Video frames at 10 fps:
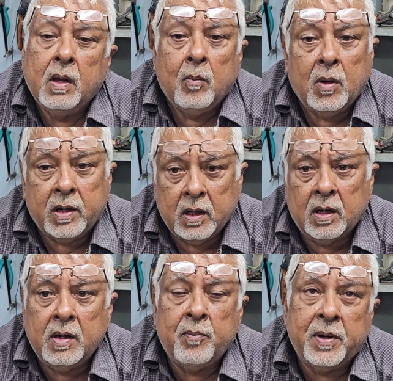But
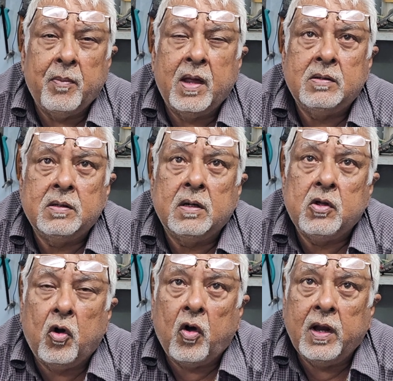here in premix, the
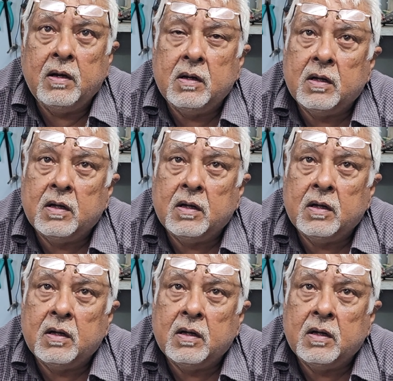oil